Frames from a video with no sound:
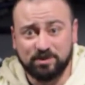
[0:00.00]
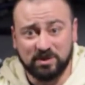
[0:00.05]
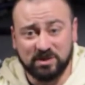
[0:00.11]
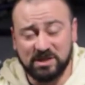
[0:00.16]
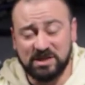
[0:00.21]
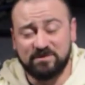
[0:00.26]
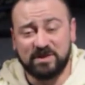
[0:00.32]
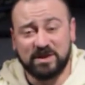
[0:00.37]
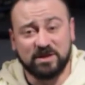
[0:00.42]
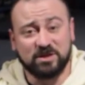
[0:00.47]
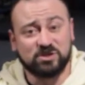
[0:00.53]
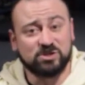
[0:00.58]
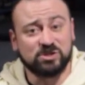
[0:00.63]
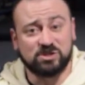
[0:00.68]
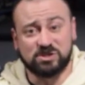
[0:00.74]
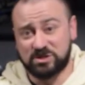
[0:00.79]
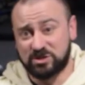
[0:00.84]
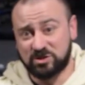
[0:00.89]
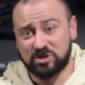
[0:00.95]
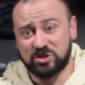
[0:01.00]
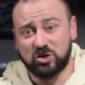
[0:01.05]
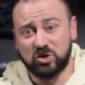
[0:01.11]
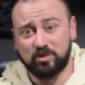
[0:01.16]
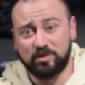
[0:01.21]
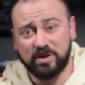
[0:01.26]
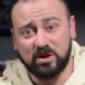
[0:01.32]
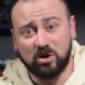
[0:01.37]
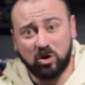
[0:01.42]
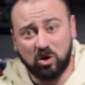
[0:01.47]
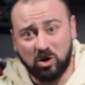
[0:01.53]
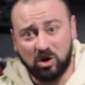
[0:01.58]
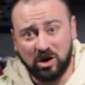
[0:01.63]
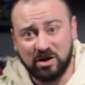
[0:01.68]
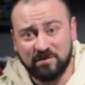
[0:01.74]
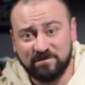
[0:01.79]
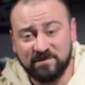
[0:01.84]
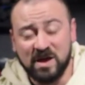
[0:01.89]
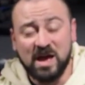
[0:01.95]
but leaving it just a little bit
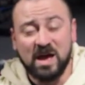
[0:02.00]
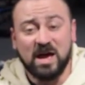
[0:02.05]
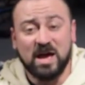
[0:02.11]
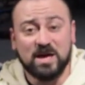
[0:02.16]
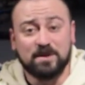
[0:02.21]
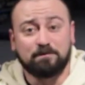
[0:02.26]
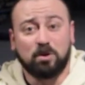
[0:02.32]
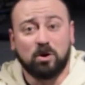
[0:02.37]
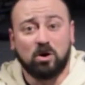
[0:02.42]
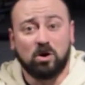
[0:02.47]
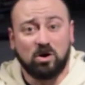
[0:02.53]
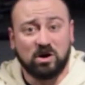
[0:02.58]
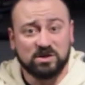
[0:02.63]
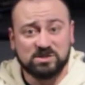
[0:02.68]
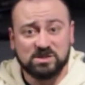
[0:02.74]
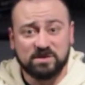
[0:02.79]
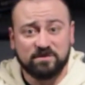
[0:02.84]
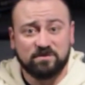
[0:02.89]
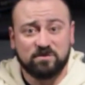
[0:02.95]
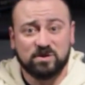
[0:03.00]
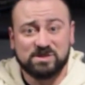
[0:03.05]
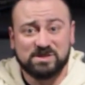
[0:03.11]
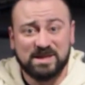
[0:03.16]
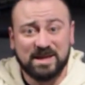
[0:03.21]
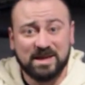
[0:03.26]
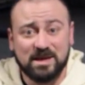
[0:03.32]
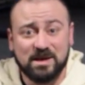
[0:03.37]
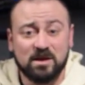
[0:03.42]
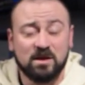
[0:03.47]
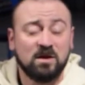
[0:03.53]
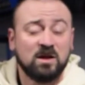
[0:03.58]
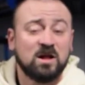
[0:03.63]
off and pausing for a second,